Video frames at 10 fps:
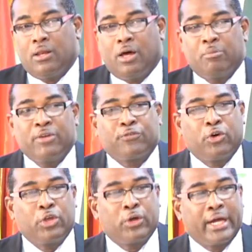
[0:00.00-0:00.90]
Long
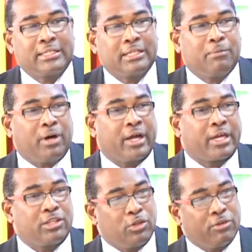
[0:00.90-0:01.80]
before you get to the
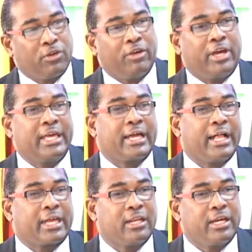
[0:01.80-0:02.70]
market, you have already
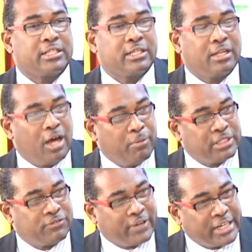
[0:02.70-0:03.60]
calculated how
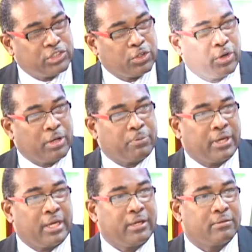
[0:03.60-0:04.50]
much VAT you're going to
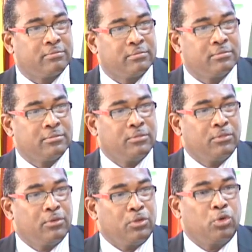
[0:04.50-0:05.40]
pay,
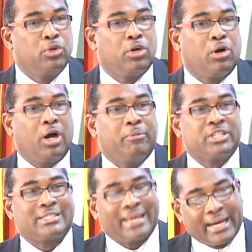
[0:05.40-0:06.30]
you know how
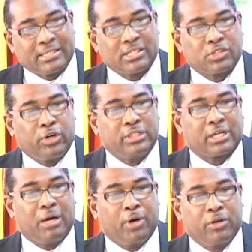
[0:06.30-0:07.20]
much tax is going
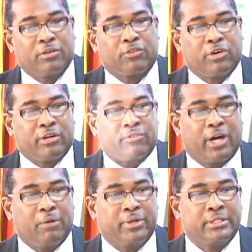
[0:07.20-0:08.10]
to come out of your
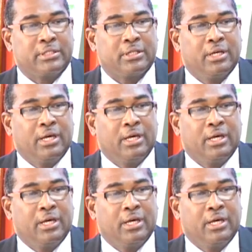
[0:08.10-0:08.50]
environment,